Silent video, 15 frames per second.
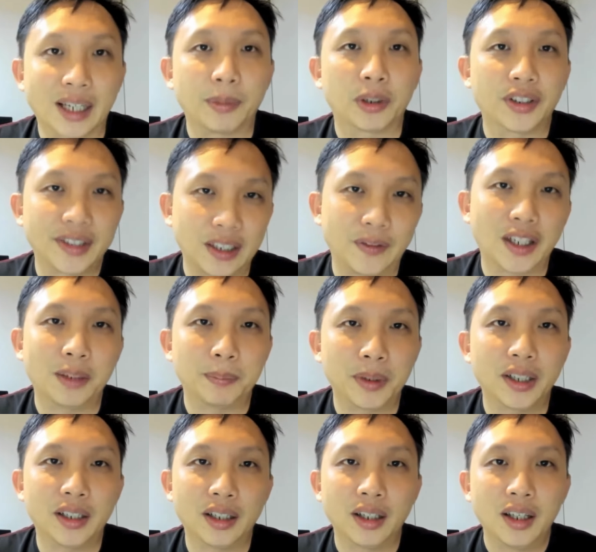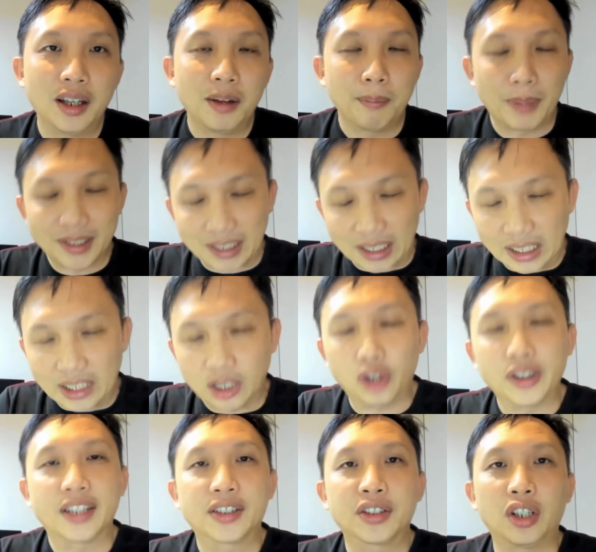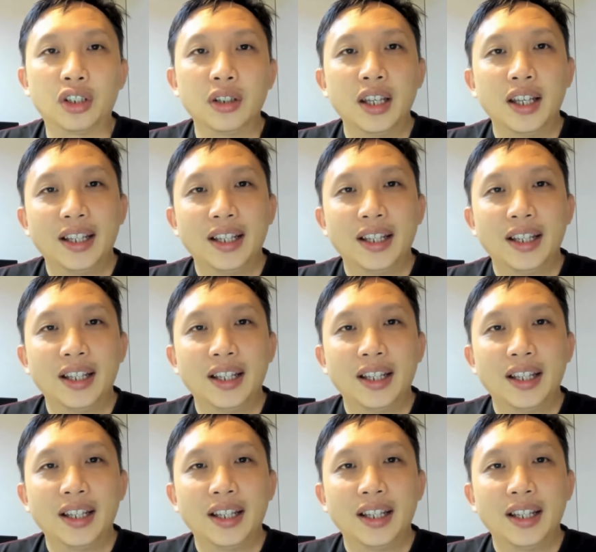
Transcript: because developer must clear all their stock.